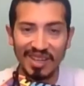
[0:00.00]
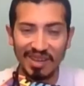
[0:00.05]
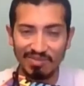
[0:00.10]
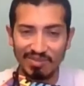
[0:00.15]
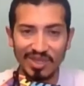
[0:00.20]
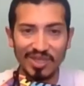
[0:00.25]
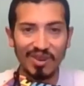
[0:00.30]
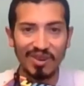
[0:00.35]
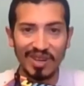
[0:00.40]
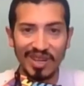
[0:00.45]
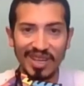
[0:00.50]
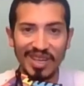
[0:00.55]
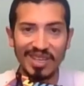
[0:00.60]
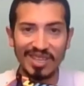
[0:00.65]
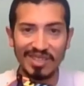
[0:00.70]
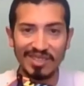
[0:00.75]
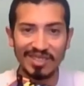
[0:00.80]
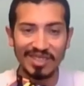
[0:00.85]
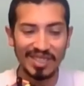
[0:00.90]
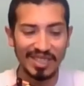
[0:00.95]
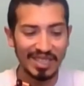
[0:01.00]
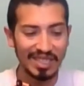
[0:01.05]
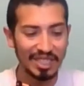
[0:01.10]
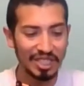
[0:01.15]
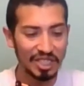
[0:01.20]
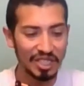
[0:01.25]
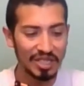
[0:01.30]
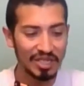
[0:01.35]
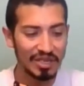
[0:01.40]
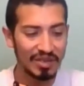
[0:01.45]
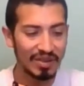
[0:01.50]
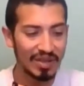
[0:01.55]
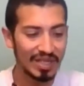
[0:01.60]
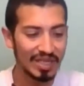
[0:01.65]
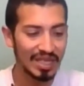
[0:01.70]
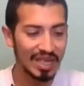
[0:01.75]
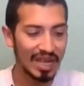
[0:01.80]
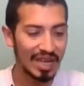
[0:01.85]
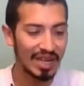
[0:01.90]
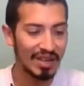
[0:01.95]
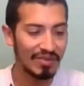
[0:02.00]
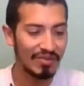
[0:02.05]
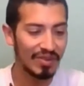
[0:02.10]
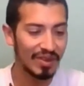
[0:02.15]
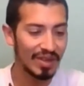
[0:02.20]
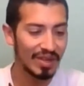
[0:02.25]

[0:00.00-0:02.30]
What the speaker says: I'm starting to get used to this shoe. It's kind of